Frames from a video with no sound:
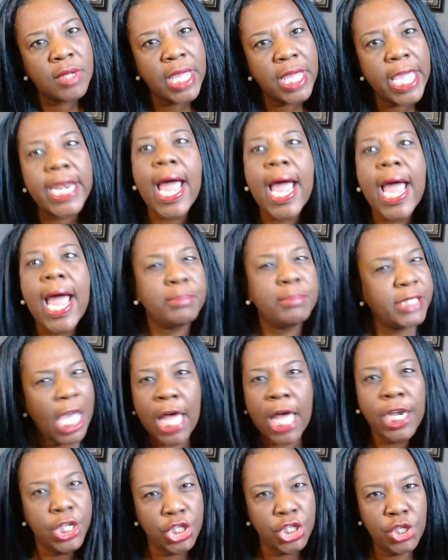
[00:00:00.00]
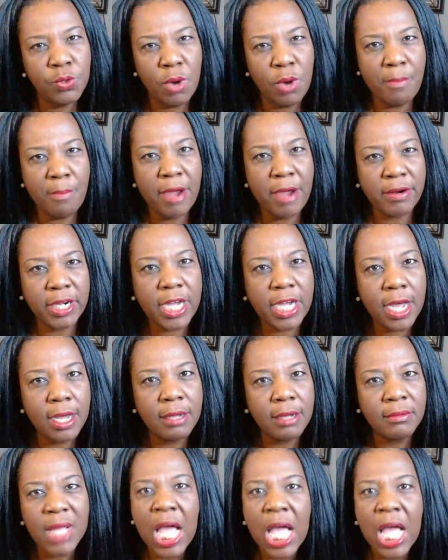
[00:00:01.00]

And I'm telling you, America,